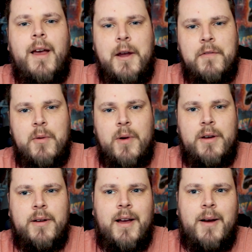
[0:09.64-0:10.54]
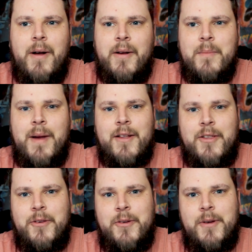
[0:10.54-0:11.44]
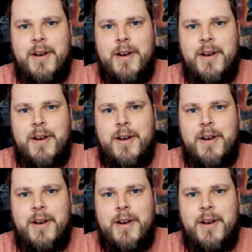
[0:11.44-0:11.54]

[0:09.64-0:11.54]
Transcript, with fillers: everyone, uh, welcome back to